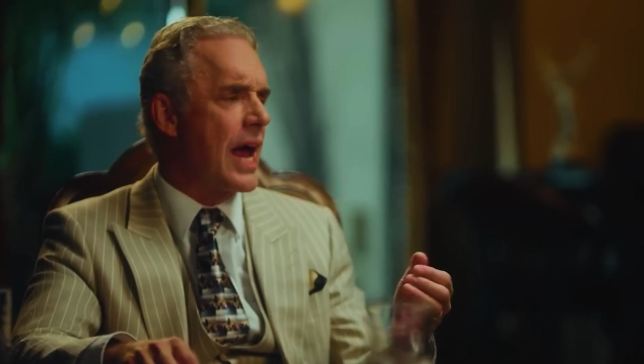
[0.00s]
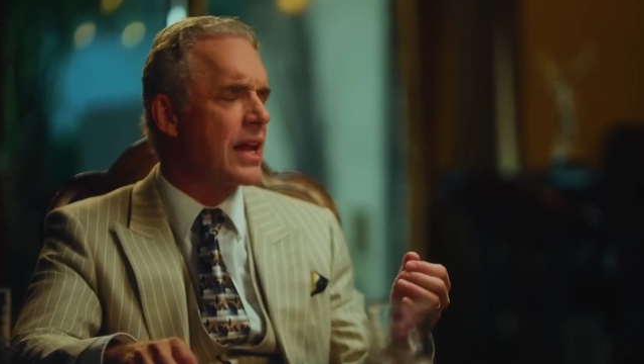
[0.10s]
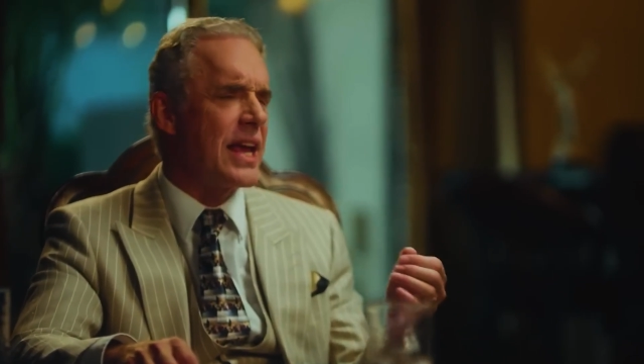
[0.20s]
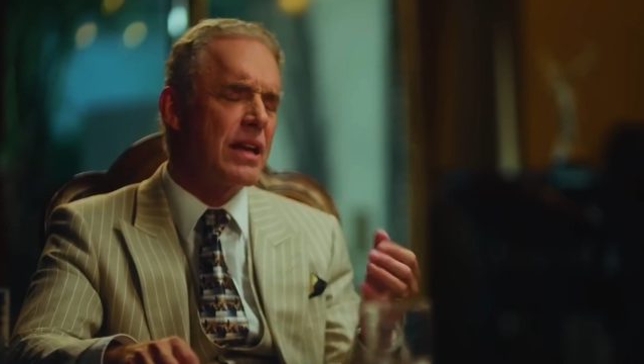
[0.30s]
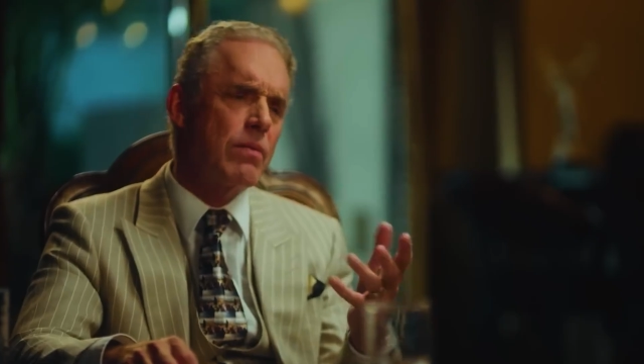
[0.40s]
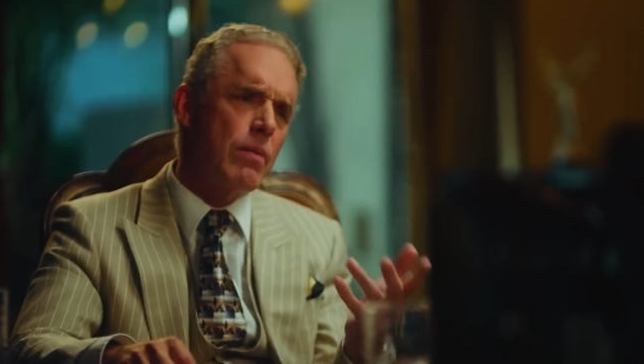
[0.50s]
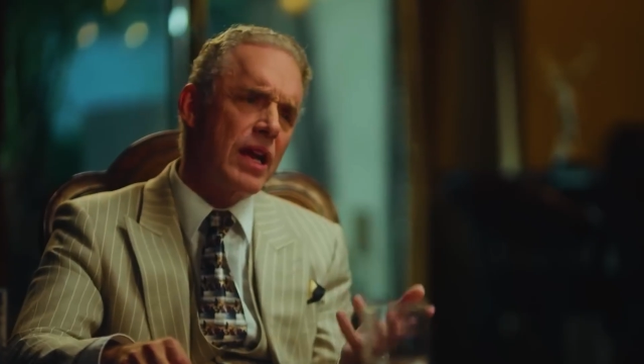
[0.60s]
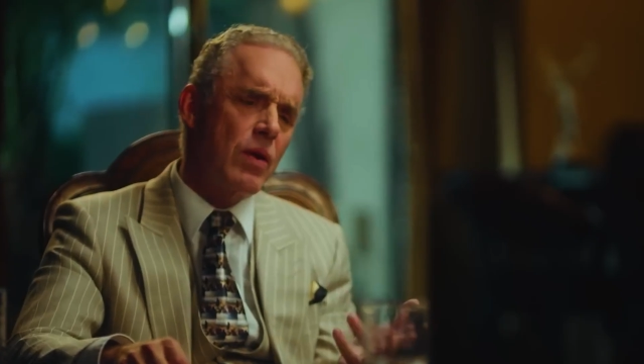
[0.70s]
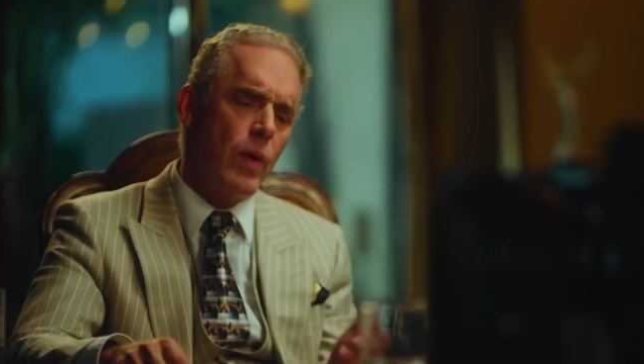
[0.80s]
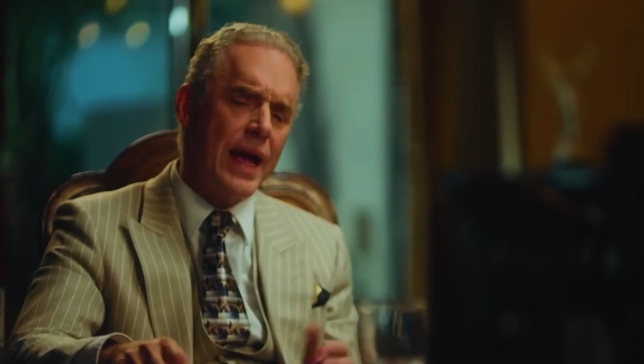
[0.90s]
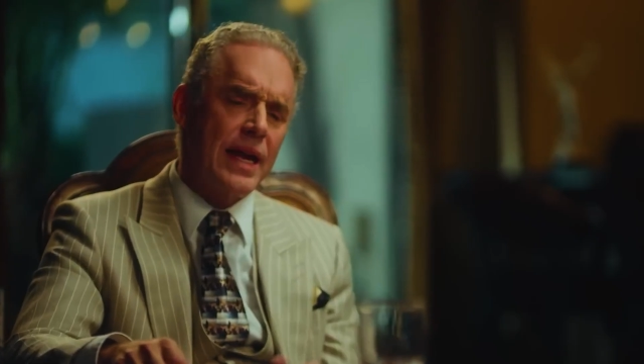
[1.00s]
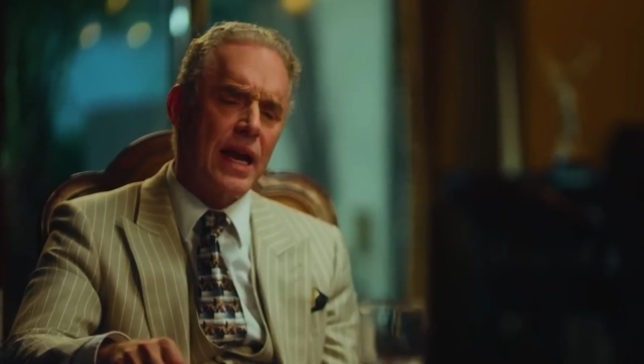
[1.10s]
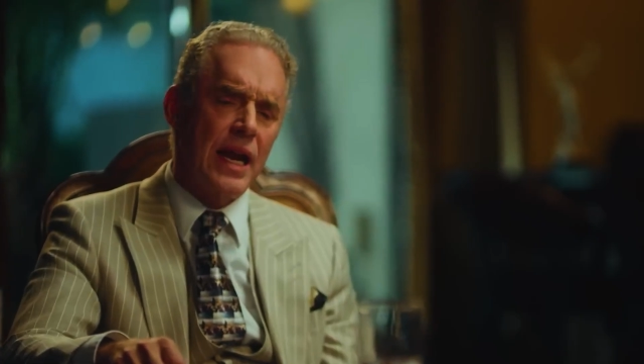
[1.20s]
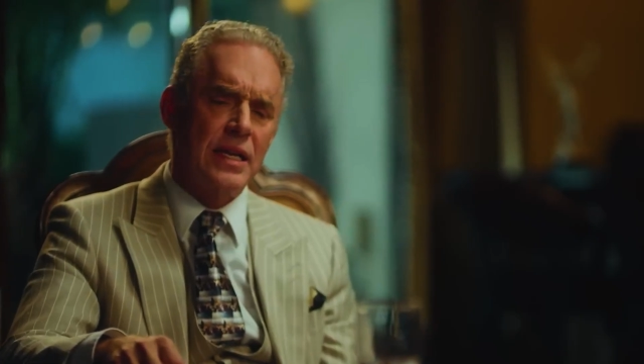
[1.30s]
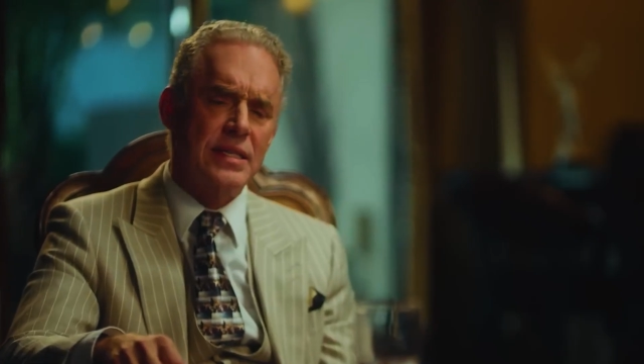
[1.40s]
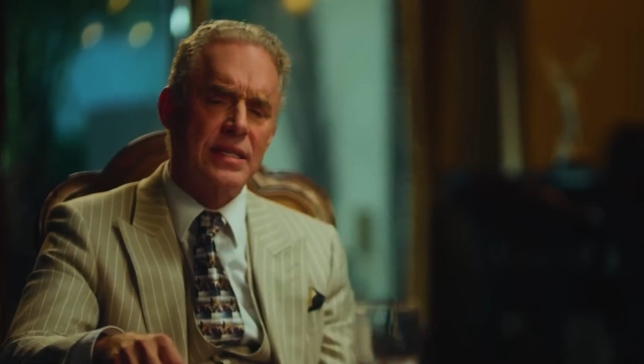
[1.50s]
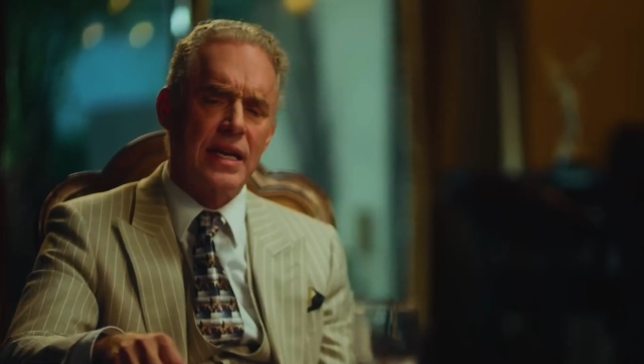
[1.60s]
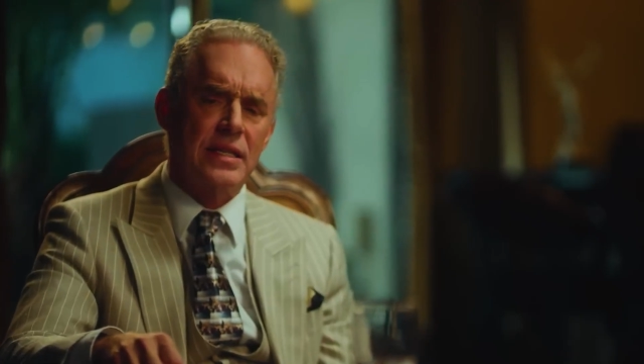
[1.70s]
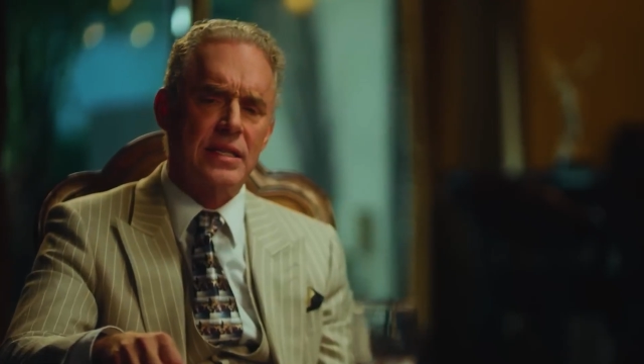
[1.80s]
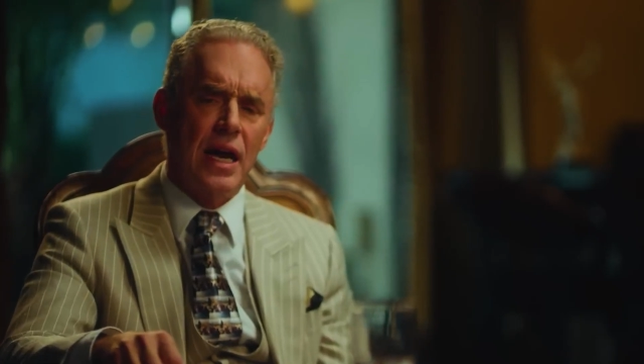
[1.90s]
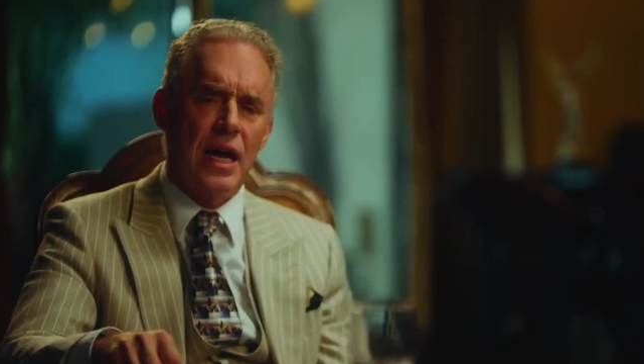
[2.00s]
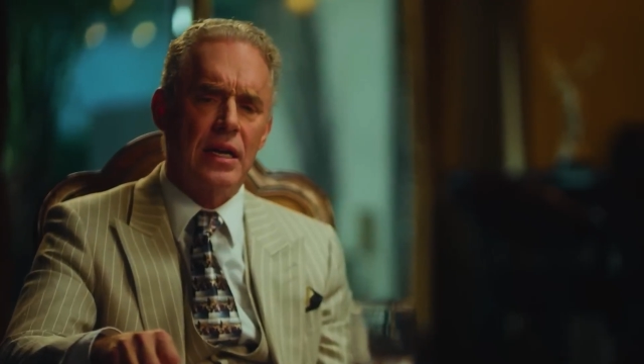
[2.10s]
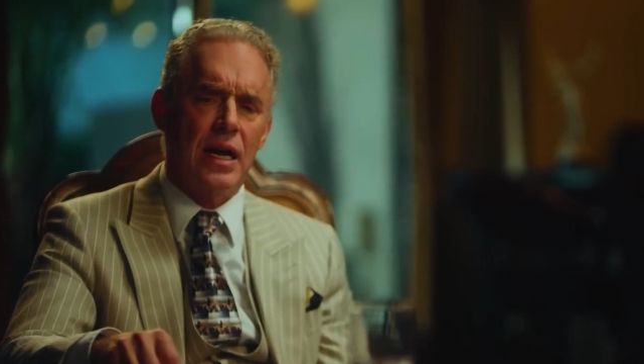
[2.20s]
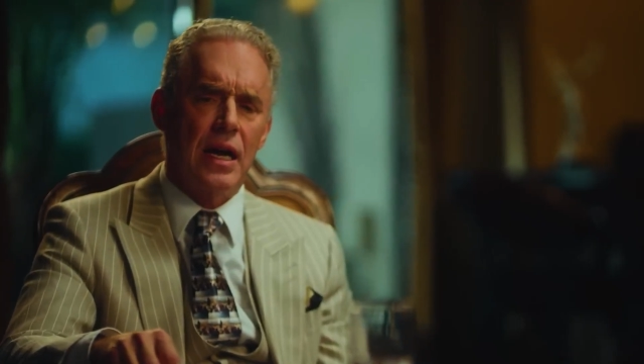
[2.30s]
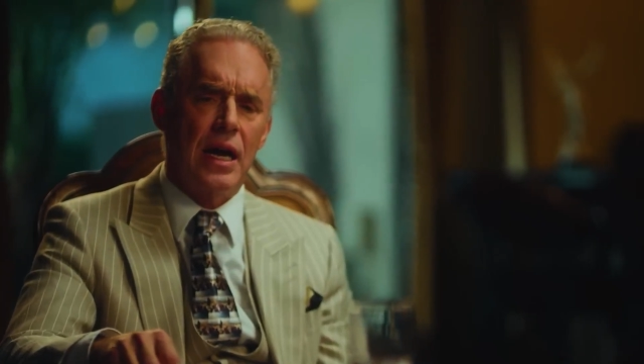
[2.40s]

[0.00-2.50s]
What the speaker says: And in a sense, on